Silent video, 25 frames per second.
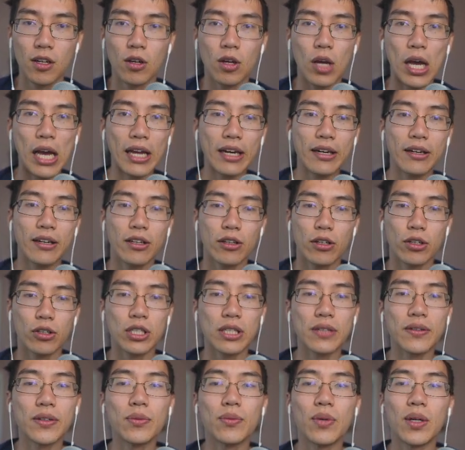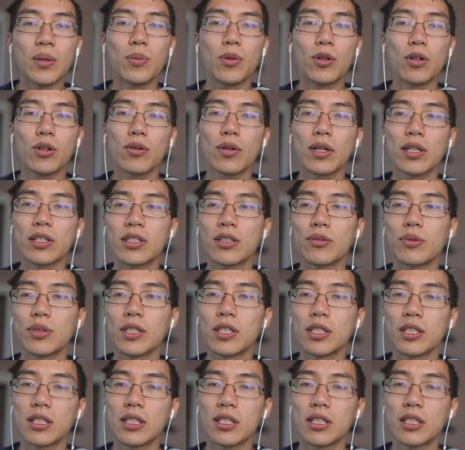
And there's even one more question, which